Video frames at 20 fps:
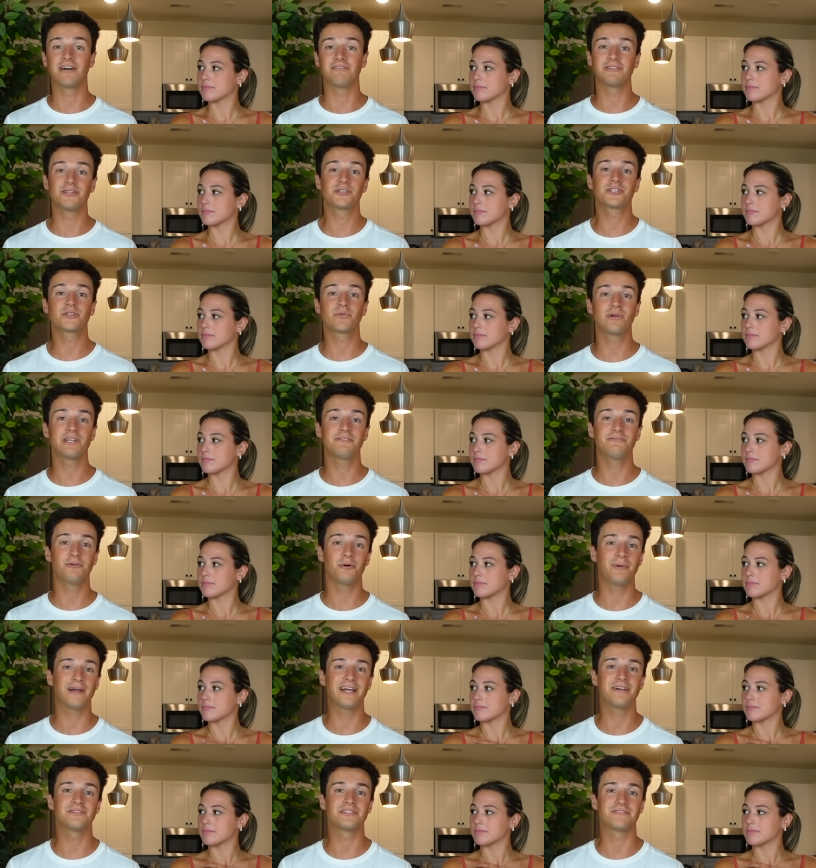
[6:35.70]
Speaker 1: I've lost 24
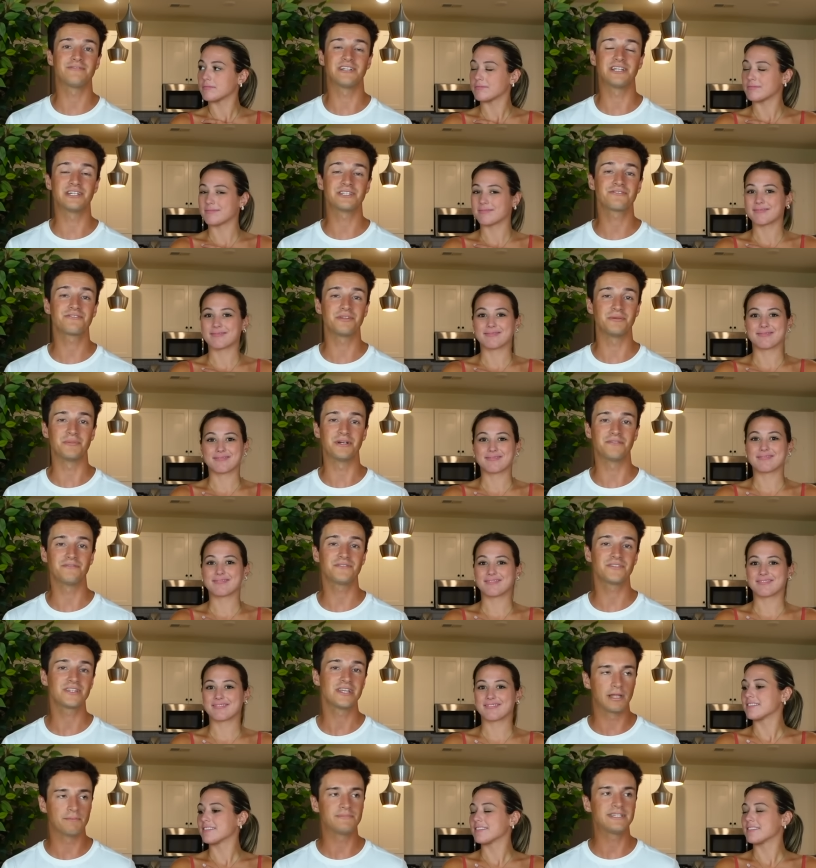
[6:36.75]
pounds in the last few
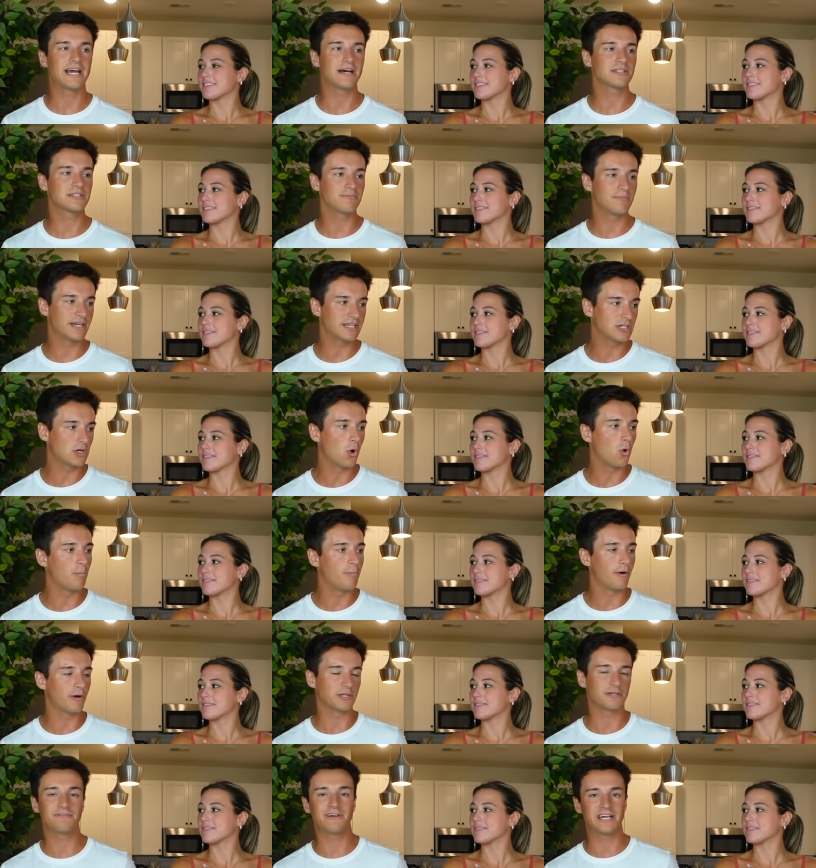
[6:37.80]
months. I'm down to my goal
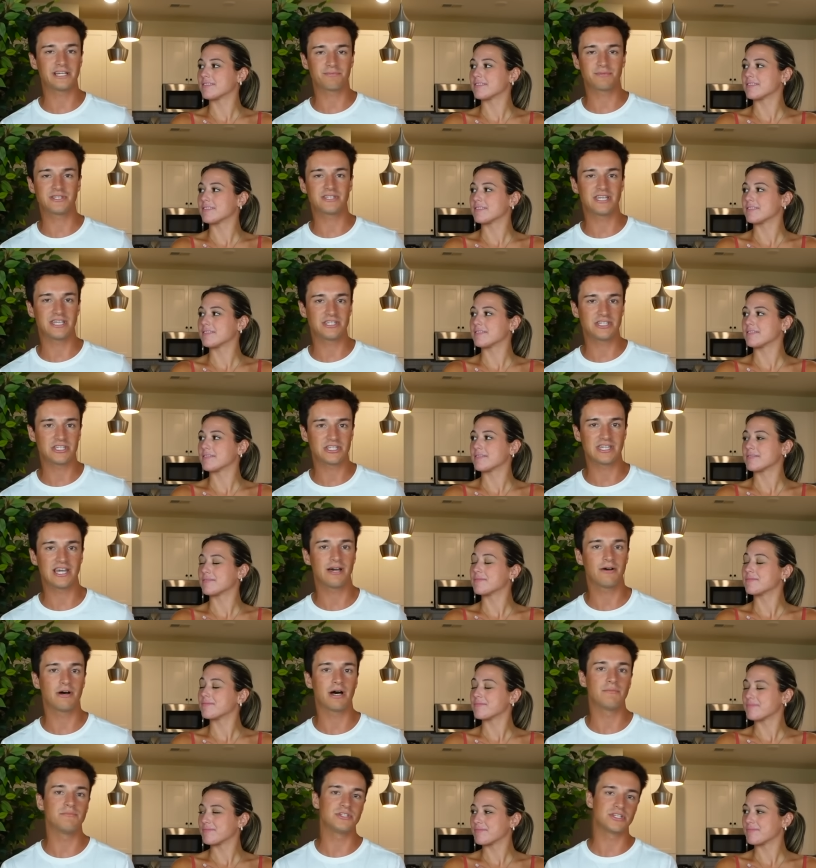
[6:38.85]
body fat percentage
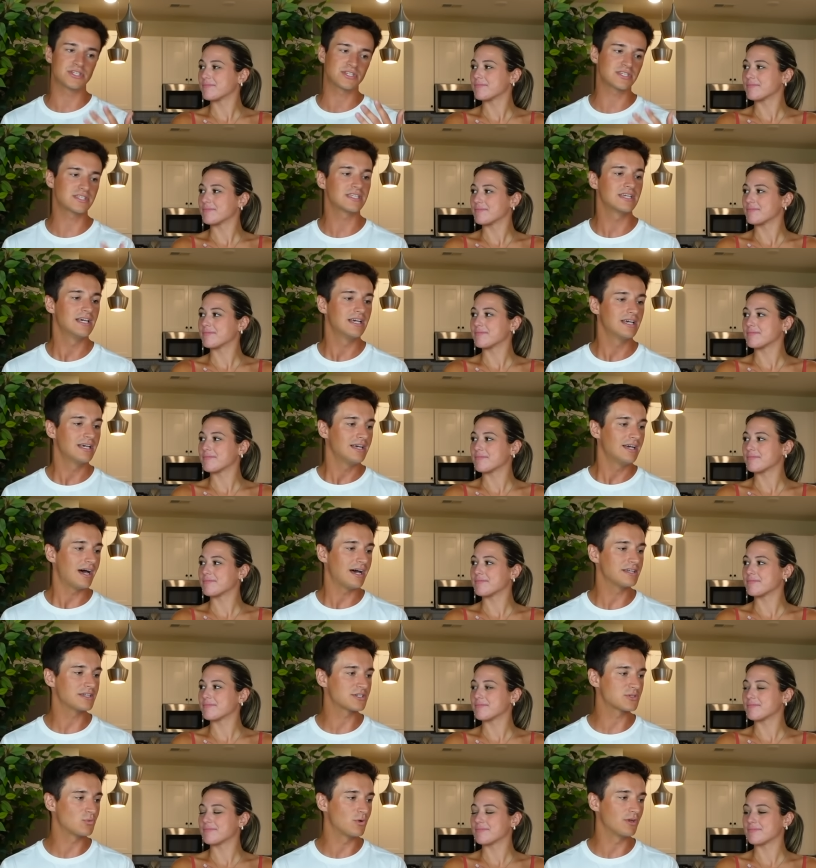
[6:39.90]
now. I'm just, I
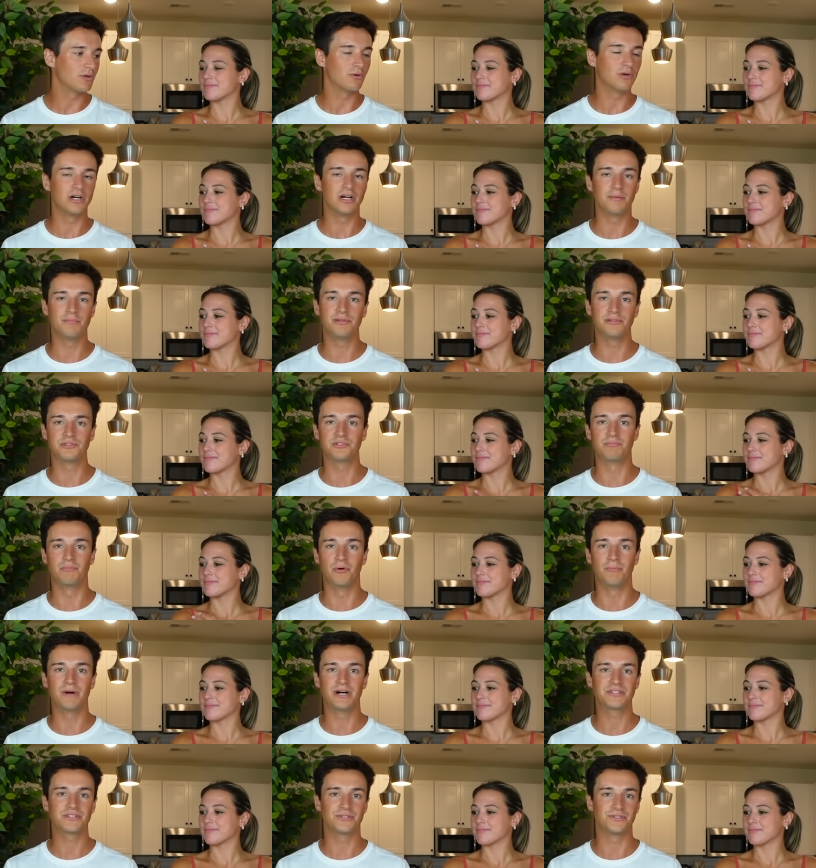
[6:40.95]
just want to uh, build some more
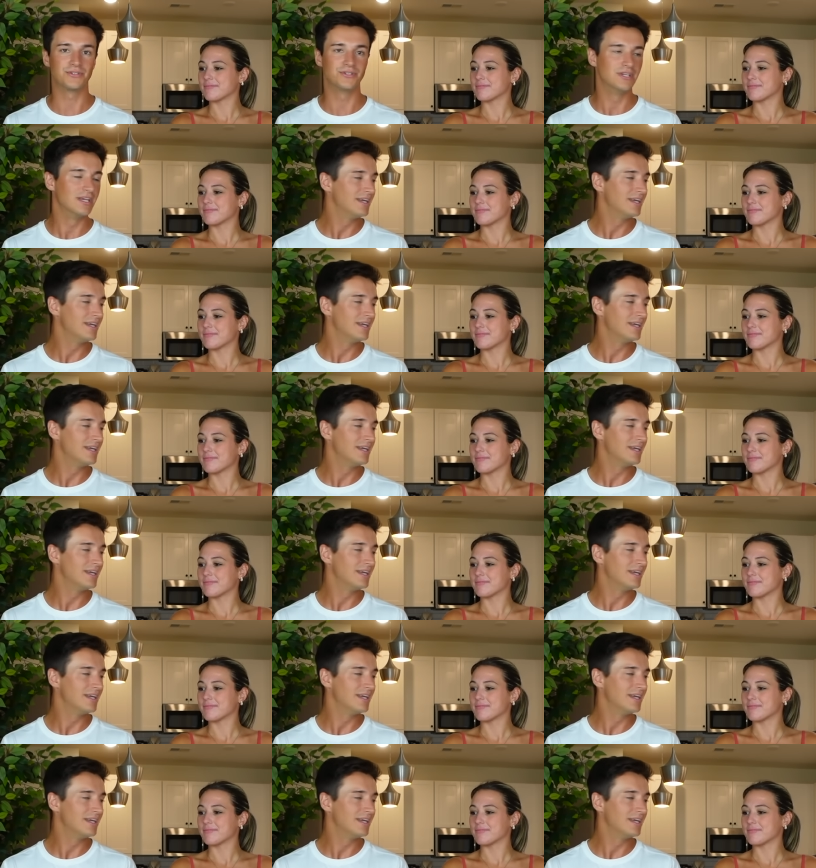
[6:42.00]
muscle.